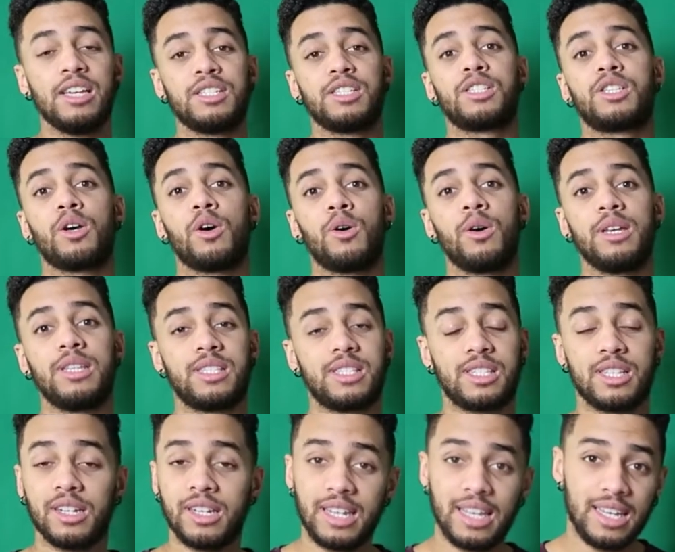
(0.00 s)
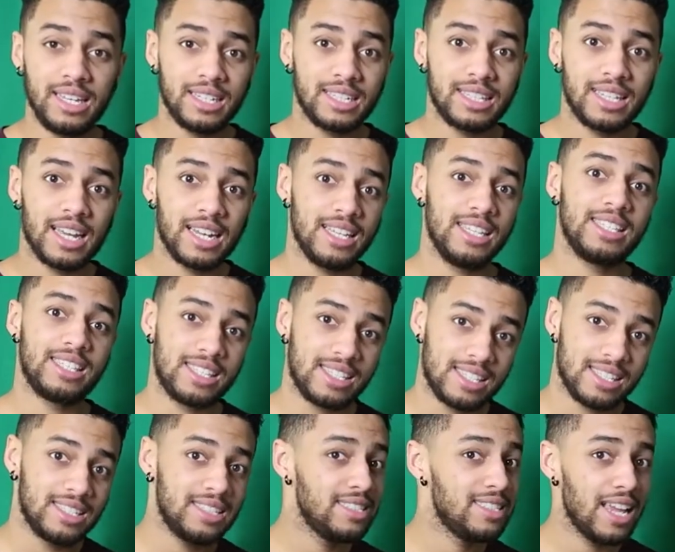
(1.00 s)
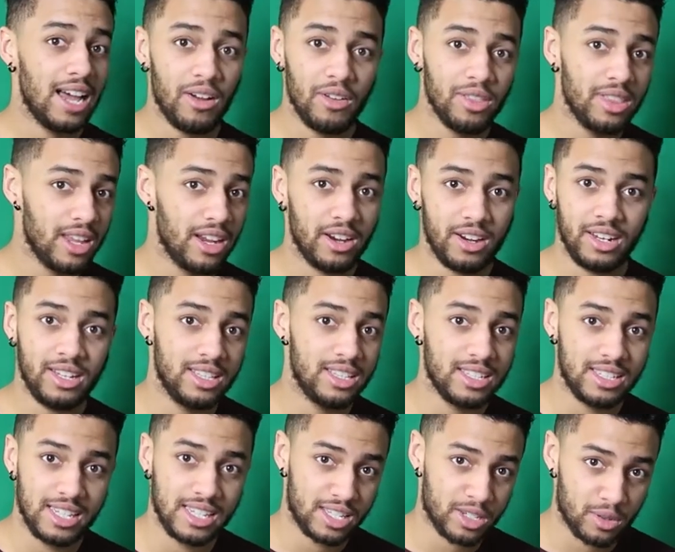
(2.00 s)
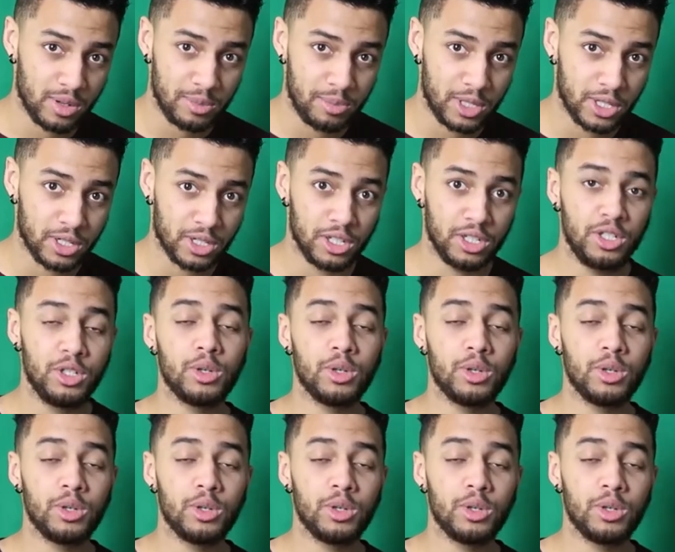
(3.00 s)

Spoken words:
So it's a link that is down there in the description.